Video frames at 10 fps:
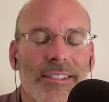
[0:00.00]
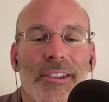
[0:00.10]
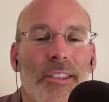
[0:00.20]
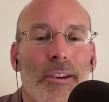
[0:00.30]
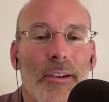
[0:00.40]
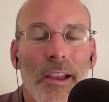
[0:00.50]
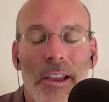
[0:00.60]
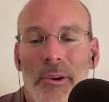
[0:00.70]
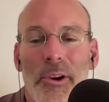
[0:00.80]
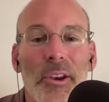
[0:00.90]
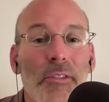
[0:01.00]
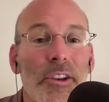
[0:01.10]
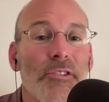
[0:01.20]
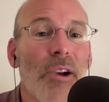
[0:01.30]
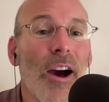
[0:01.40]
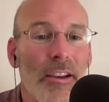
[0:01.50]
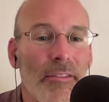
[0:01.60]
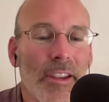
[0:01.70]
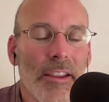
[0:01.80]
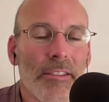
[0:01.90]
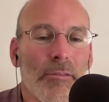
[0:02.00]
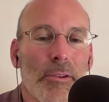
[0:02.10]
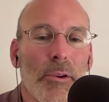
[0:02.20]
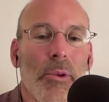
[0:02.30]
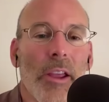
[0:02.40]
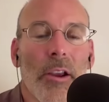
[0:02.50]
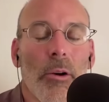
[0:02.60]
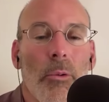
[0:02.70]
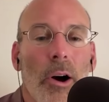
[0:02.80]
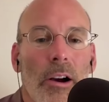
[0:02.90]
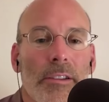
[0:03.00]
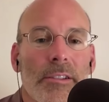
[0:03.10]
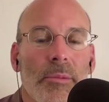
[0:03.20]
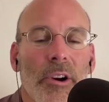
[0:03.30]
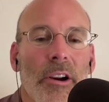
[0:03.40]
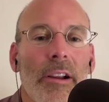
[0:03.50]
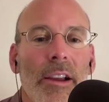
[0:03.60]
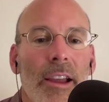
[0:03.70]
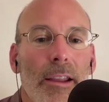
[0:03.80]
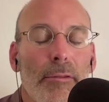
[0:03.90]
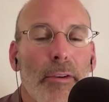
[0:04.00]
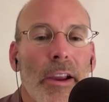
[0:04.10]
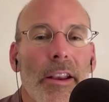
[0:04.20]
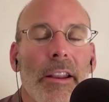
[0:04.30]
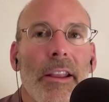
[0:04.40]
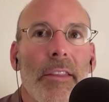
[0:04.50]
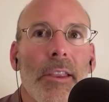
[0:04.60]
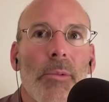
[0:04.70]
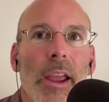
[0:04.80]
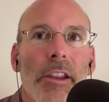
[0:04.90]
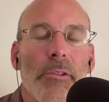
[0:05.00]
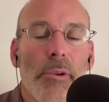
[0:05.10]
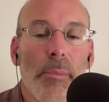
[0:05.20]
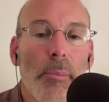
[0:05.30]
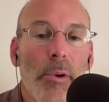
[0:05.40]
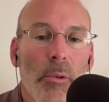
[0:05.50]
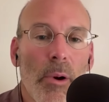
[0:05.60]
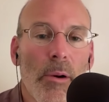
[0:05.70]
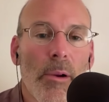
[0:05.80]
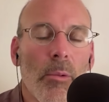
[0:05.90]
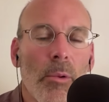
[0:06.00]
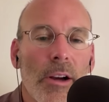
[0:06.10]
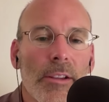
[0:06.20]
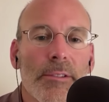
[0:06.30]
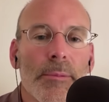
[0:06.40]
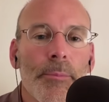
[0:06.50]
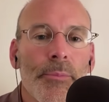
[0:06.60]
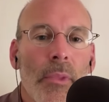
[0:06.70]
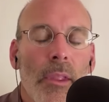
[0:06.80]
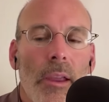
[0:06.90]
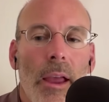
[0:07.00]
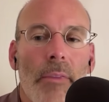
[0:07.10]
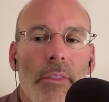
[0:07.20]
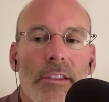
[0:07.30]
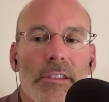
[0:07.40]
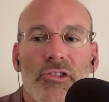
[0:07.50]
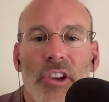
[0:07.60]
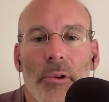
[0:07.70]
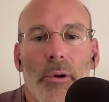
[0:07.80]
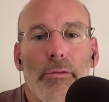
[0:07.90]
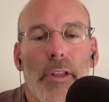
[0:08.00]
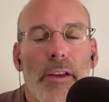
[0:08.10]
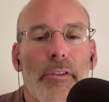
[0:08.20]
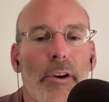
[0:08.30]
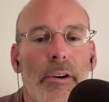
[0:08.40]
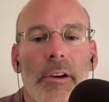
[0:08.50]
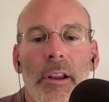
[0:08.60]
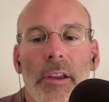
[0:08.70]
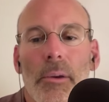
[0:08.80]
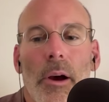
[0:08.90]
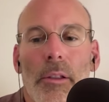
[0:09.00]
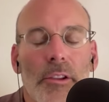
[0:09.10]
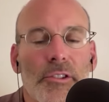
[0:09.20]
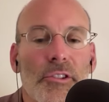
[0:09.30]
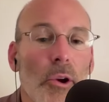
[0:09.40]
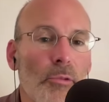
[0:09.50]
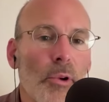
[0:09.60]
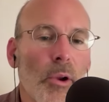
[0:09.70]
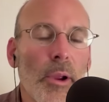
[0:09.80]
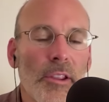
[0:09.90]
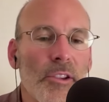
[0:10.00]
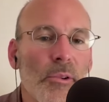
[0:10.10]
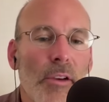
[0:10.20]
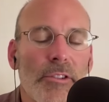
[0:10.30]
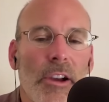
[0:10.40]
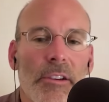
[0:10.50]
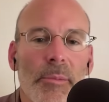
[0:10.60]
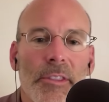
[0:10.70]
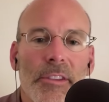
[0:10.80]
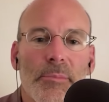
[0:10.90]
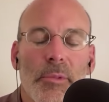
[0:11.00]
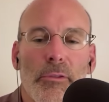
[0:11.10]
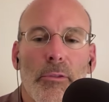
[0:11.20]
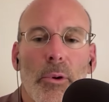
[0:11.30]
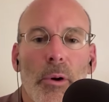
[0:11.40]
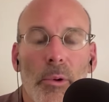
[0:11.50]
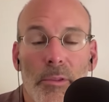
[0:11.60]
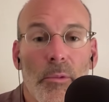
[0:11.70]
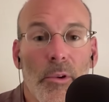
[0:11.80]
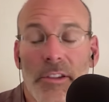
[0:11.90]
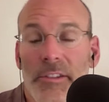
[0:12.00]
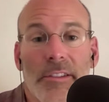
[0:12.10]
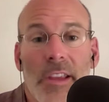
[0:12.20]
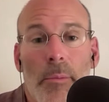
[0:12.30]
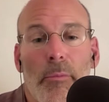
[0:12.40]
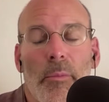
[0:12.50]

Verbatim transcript: to the, couldn't even drive to get the food. We had to go walk somewhere and find it. And then we had to remember where it was. And this general flavor, I'll, I'll just go through it quickly. You and I've talked about this before with because the same